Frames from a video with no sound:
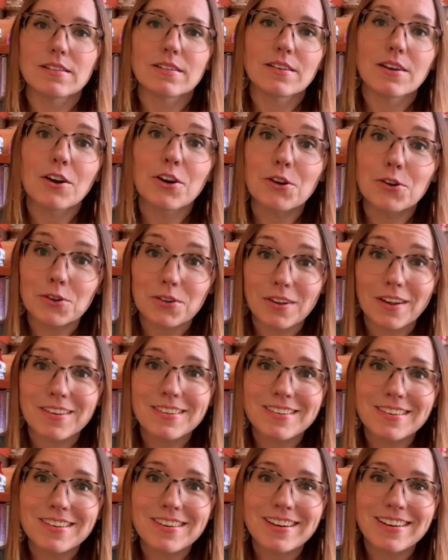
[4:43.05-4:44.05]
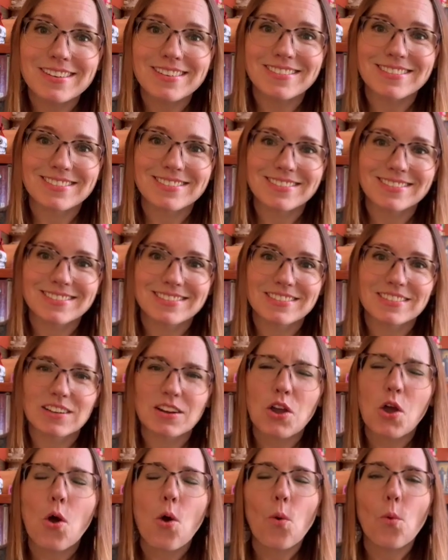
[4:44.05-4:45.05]
Are you exhausted yet?
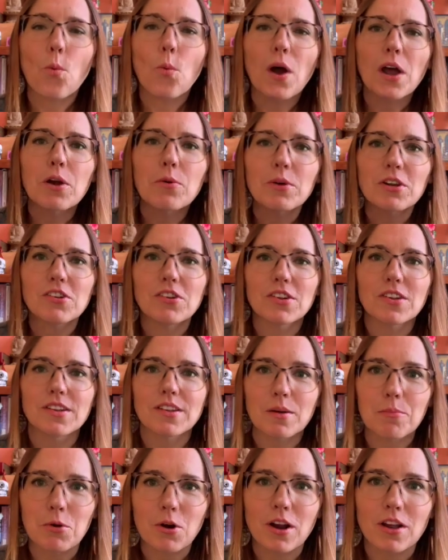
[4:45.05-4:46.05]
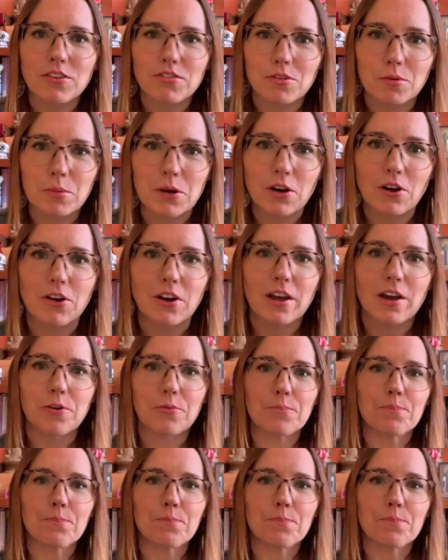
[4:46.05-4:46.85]
Why don't we just summarize from here on out?